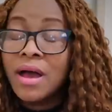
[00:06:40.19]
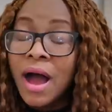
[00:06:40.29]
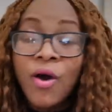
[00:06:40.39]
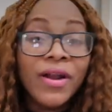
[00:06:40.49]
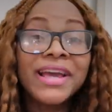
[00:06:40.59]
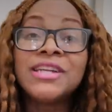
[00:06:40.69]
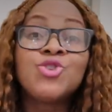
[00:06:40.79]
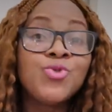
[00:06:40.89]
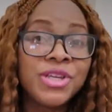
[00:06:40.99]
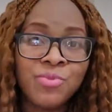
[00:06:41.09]
All I can
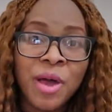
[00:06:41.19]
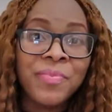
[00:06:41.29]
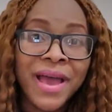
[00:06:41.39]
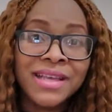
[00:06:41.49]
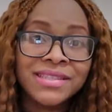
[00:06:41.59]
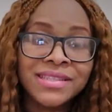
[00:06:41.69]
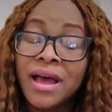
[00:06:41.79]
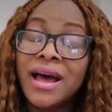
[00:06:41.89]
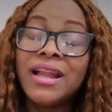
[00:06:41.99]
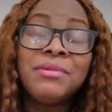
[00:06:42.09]
do is my best.
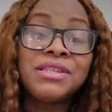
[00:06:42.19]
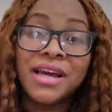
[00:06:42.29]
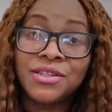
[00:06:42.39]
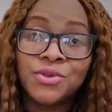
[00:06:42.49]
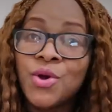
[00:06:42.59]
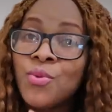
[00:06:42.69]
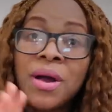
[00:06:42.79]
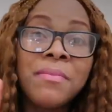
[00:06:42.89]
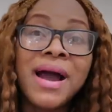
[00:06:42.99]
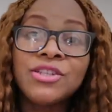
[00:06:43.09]
And let me tell you,
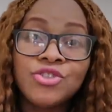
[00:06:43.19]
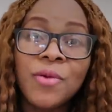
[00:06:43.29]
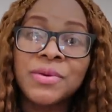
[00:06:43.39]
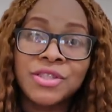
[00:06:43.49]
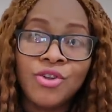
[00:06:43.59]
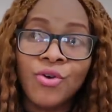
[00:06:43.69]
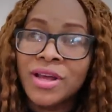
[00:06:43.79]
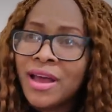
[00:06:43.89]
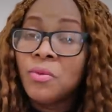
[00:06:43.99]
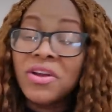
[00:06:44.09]
when my job is done,